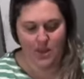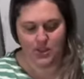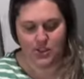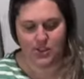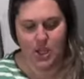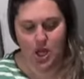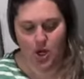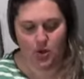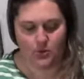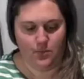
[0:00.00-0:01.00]

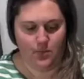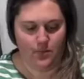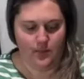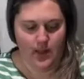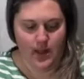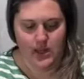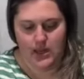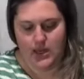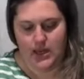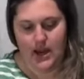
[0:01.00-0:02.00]
So
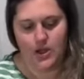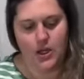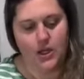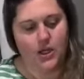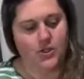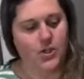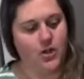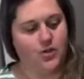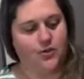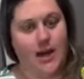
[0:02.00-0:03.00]
now you're gonna
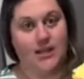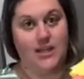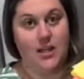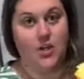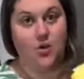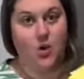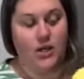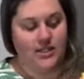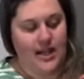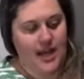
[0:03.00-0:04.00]
start directing
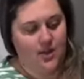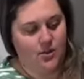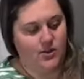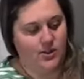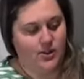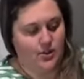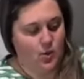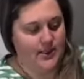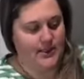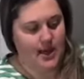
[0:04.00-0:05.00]
your tails to
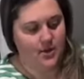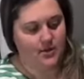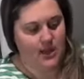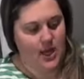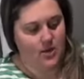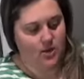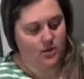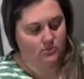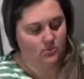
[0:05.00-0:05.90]
one side or the other.